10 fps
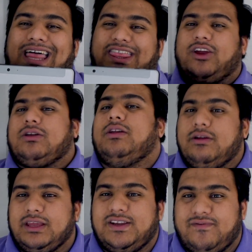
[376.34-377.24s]
they're
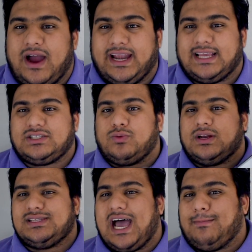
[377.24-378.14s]
clearly defined as to
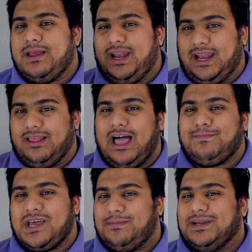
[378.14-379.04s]
what a tablet and a
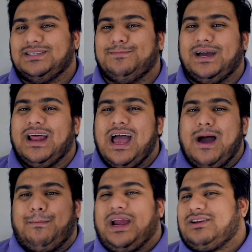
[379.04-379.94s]
laptop is, but
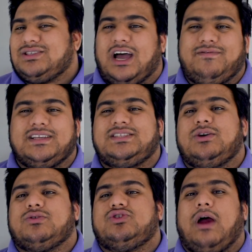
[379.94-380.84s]
Microsoft is
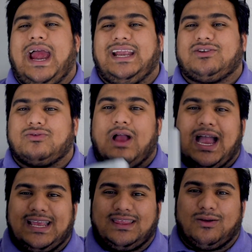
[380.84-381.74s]
still trying to
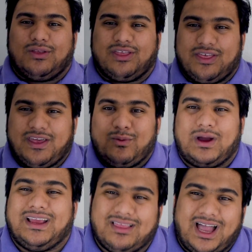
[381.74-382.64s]
ride the thin
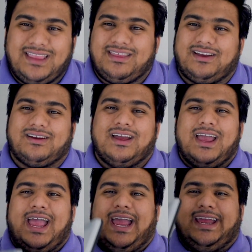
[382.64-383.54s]
white line there,
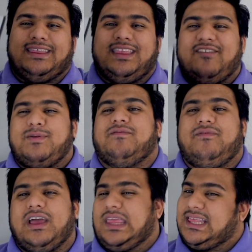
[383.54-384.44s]
and they've been
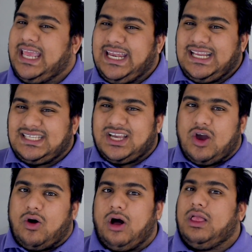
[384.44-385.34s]
failing. They need to
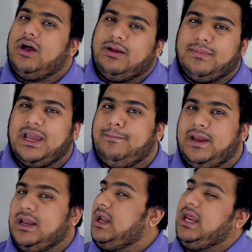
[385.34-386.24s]
go all out, in my
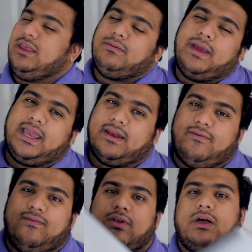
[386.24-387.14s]
opinion. Either make it a
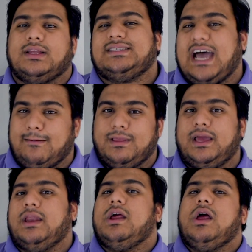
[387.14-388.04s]
full-on
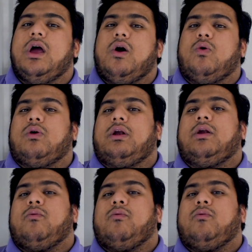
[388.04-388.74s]
tablet or